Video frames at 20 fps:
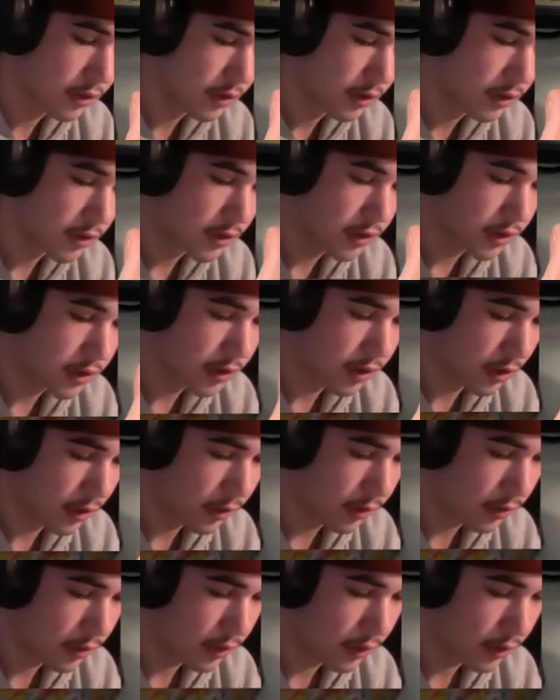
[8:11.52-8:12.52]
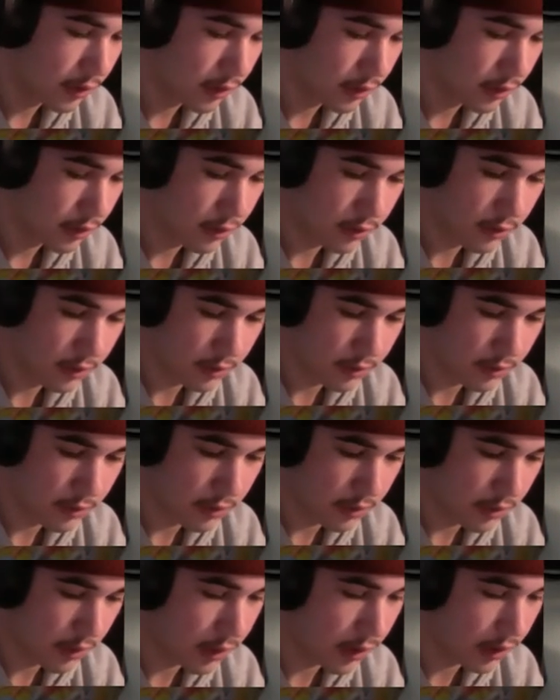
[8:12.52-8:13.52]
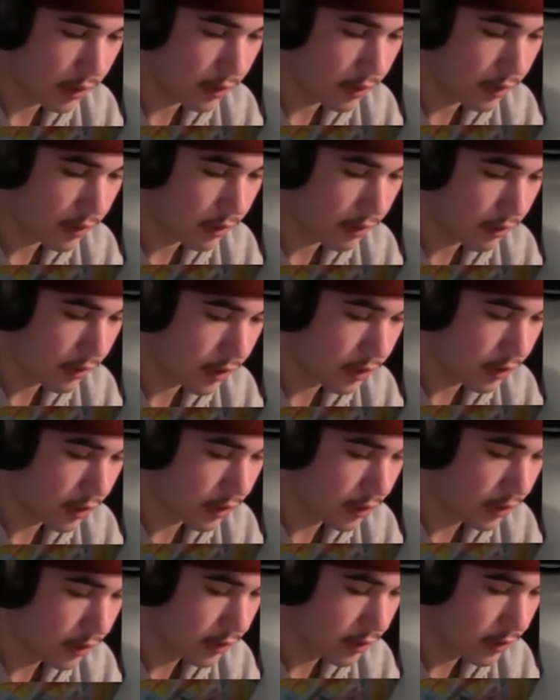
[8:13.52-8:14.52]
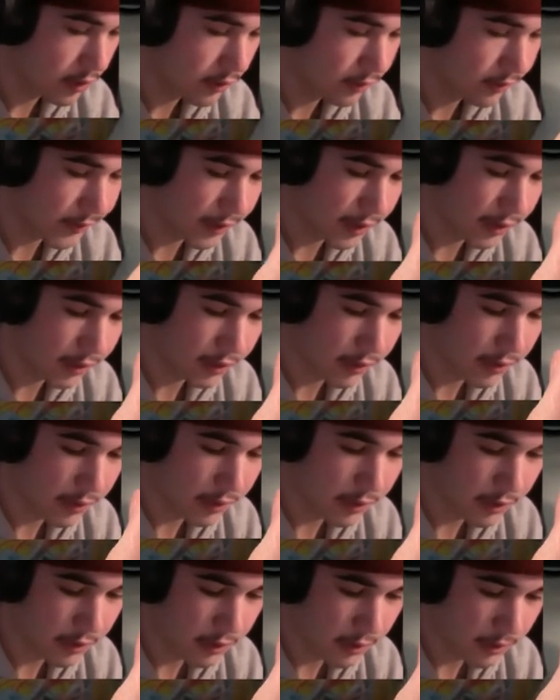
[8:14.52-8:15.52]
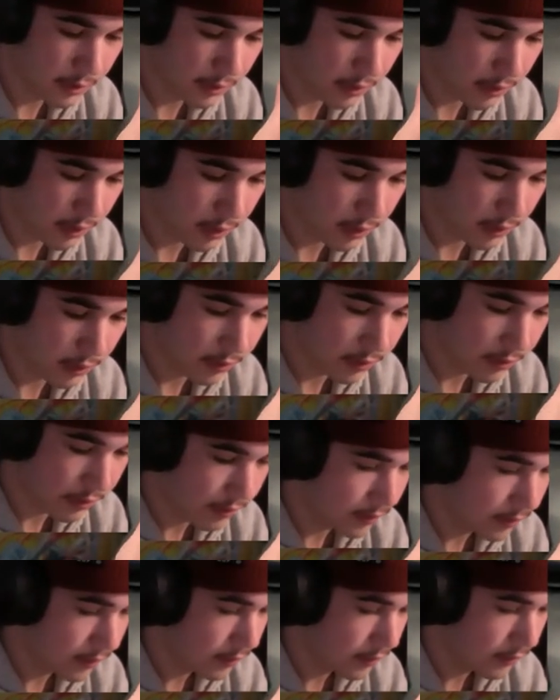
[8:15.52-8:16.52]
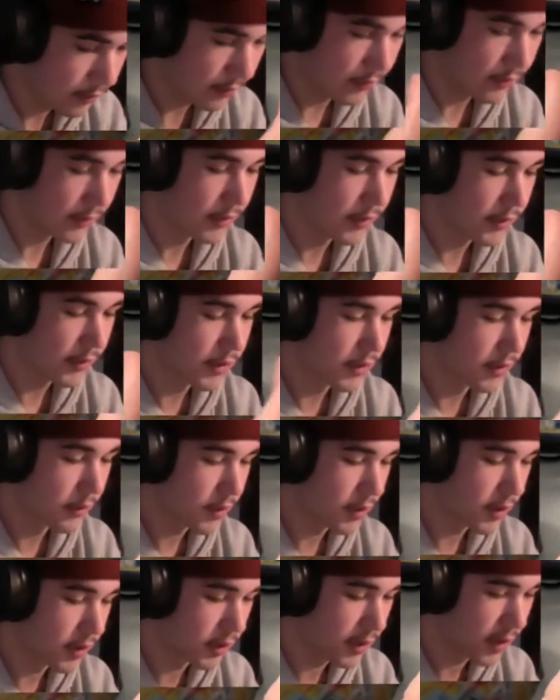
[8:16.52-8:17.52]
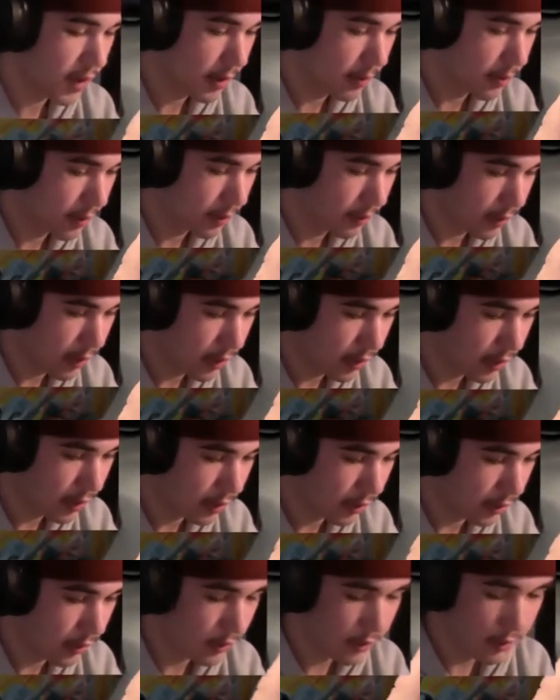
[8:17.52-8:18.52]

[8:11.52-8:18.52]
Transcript: So, wait, three trainers? Wow. What a scam. Purrloin.